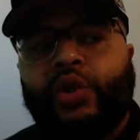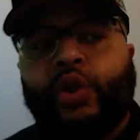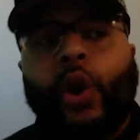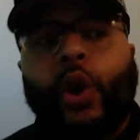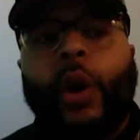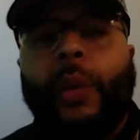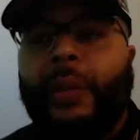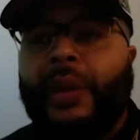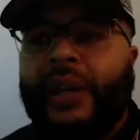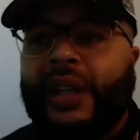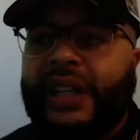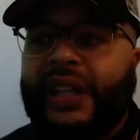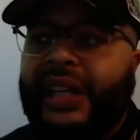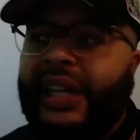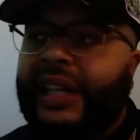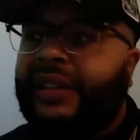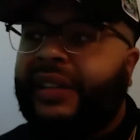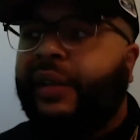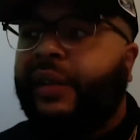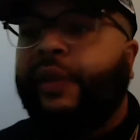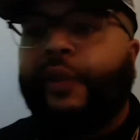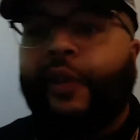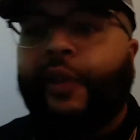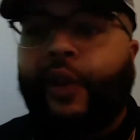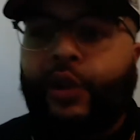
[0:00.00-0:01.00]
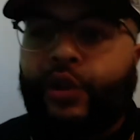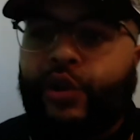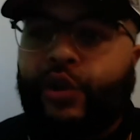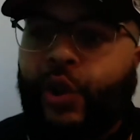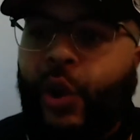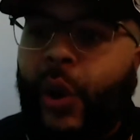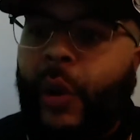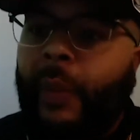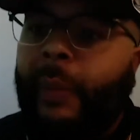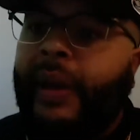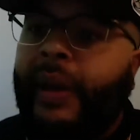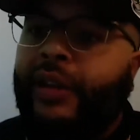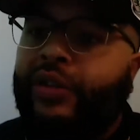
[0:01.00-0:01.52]
taught me to get the first
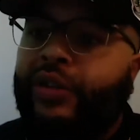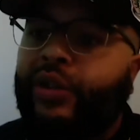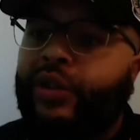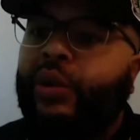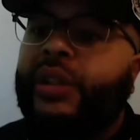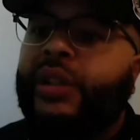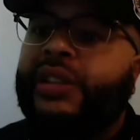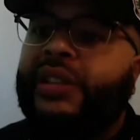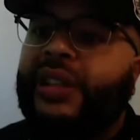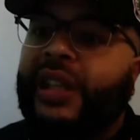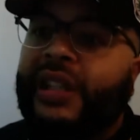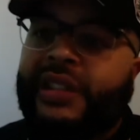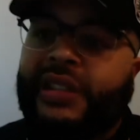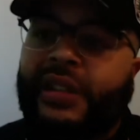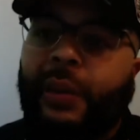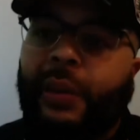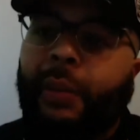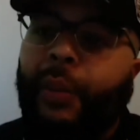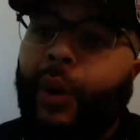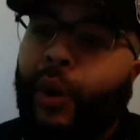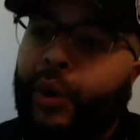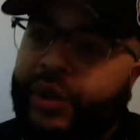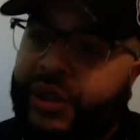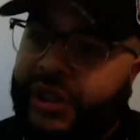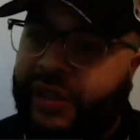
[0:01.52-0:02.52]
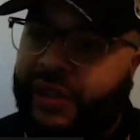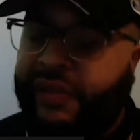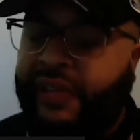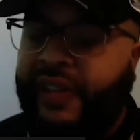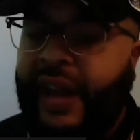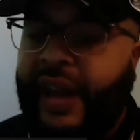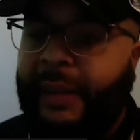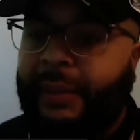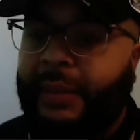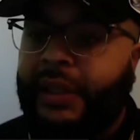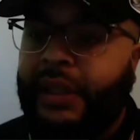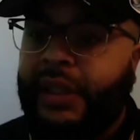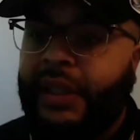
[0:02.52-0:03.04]
home, make sure it's a
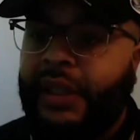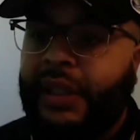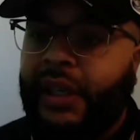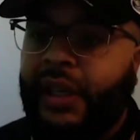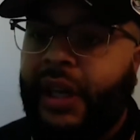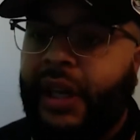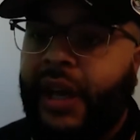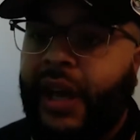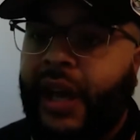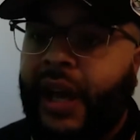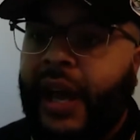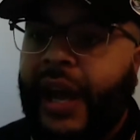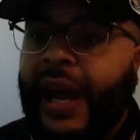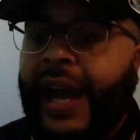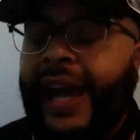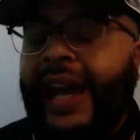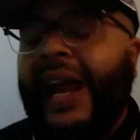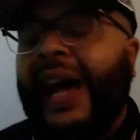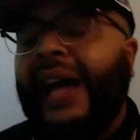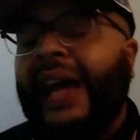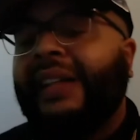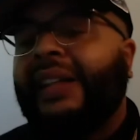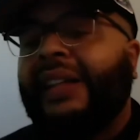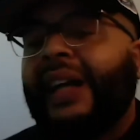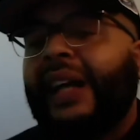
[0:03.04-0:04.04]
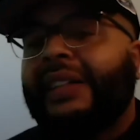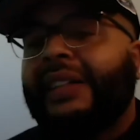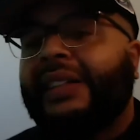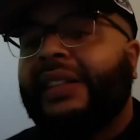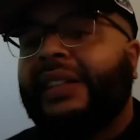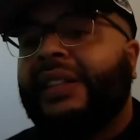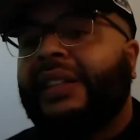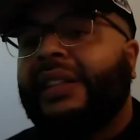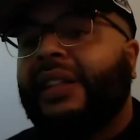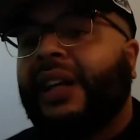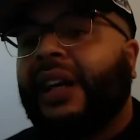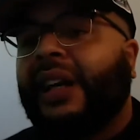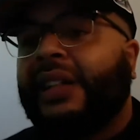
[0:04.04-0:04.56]
multifamily. And I
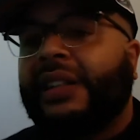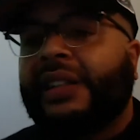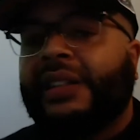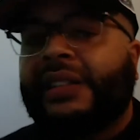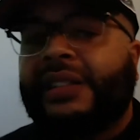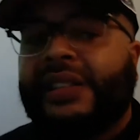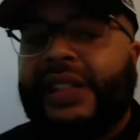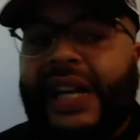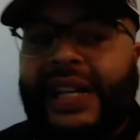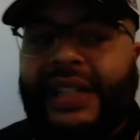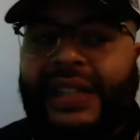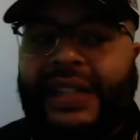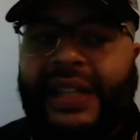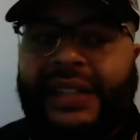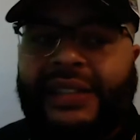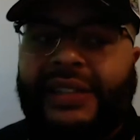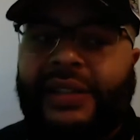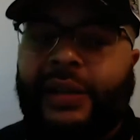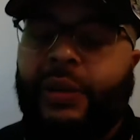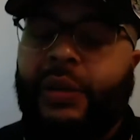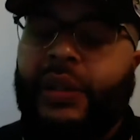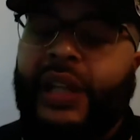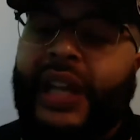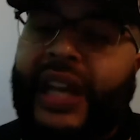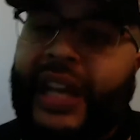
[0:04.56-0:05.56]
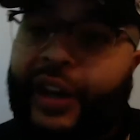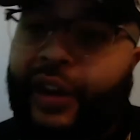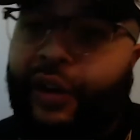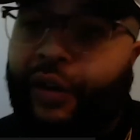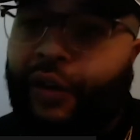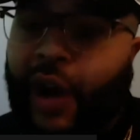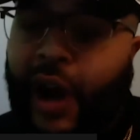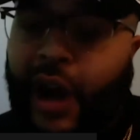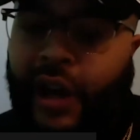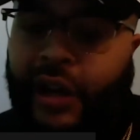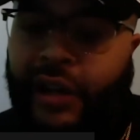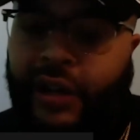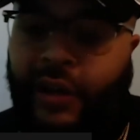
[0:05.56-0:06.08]
didn't understand that till later
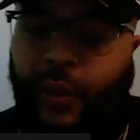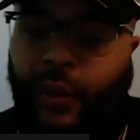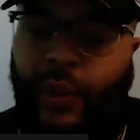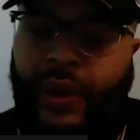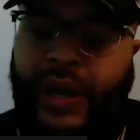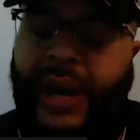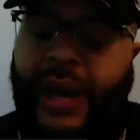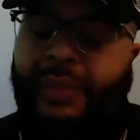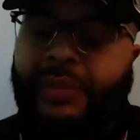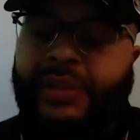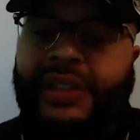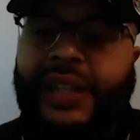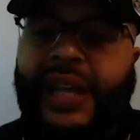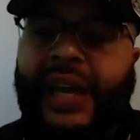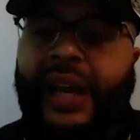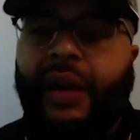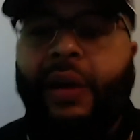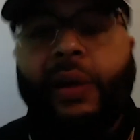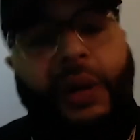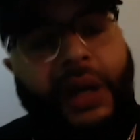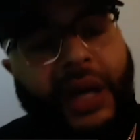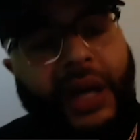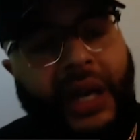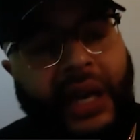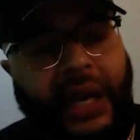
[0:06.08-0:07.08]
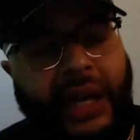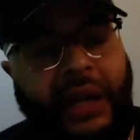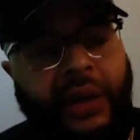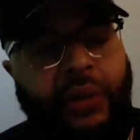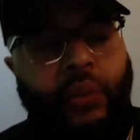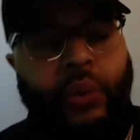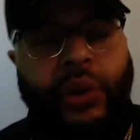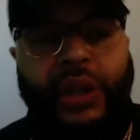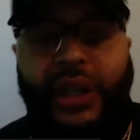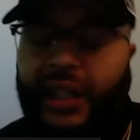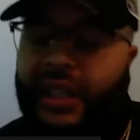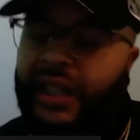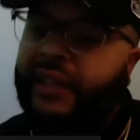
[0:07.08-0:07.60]
on, when I was like, okay,
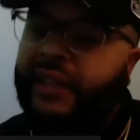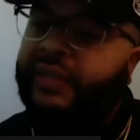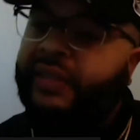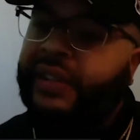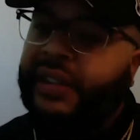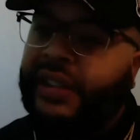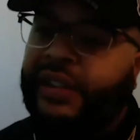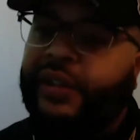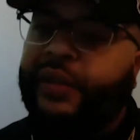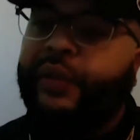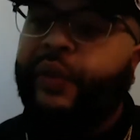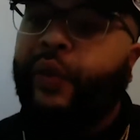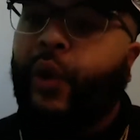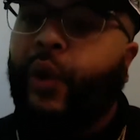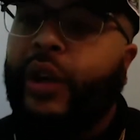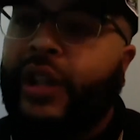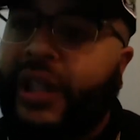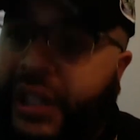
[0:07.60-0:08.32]
we could live in this for a